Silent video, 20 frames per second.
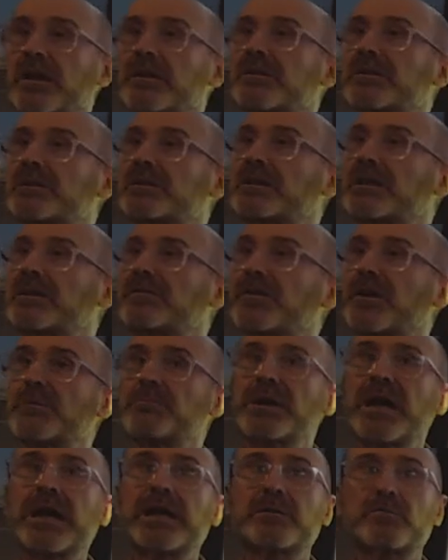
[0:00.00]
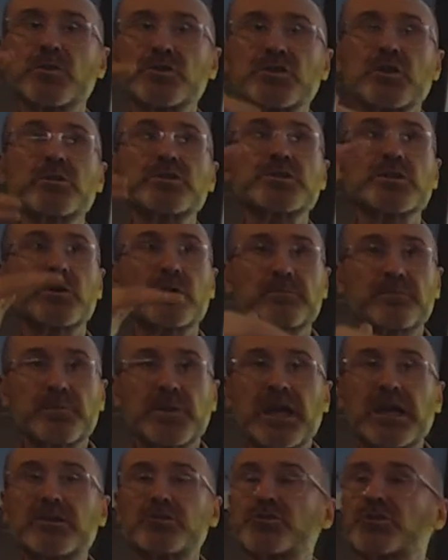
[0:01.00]
The delivery man was also
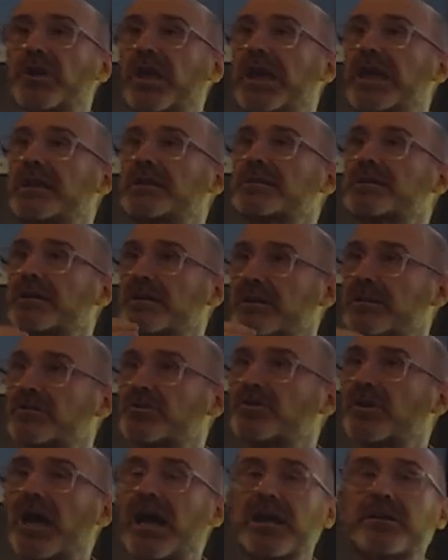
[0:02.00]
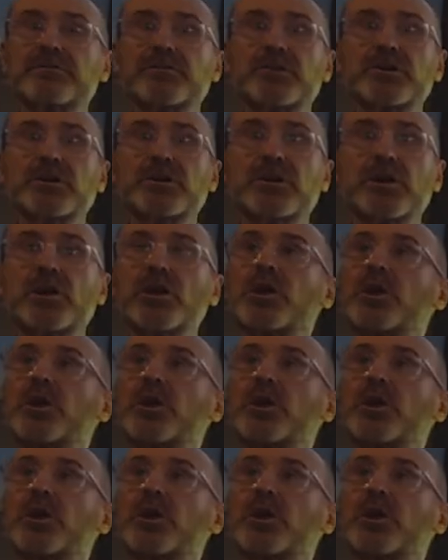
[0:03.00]
a trained driver